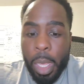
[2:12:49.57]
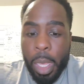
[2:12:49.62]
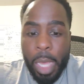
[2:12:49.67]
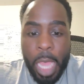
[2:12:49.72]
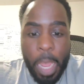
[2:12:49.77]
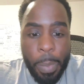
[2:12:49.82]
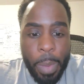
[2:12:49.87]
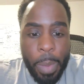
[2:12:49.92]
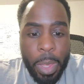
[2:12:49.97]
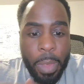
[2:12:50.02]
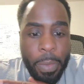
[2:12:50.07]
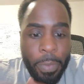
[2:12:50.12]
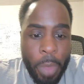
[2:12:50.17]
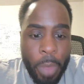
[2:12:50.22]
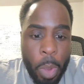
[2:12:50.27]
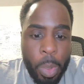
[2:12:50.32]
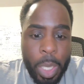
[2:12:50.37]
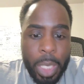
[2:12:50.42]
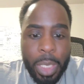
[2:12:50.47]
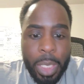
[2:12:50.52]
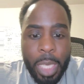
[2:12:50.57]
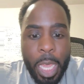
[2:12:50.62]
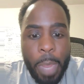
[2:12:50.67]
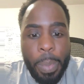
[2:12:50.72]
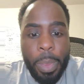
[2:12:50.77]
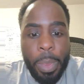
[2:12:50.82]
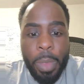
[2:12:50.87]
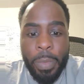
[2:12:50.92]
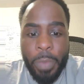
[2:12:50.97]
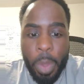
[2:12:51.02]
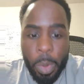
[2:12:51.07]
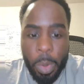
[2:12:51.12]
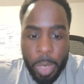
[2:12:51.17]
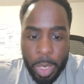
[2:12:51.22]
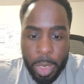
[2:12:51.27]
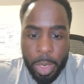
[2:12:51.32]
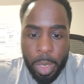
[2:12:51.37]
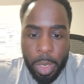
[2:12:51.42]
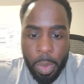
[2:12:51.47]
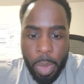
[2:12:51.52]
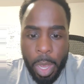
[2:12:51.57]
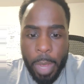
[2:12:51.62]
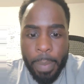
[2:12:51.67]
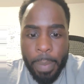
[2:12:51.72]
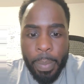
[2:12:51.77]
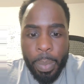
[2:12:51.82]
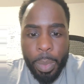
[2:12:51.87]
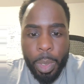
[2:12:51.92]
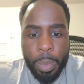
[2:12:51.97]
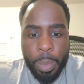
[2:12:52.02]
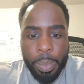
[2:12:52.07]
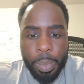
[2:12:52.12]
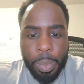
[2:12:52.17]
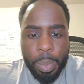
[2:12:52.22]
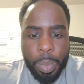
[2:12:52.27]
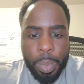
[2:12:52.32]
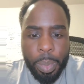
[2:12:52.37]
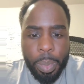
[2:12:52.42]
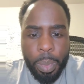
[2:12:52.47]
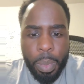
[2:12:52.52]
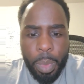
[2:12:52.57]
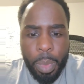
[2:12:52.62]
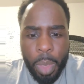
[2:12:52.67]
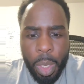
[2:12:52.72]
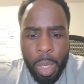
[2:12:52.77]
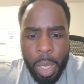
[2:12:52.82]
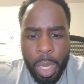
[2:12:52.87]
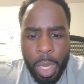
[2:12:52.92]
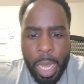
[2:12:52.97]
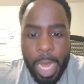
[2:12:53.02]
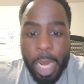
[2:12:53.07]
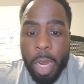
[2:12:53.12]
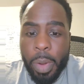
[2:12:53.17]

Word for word: Keeping the focus. OK. And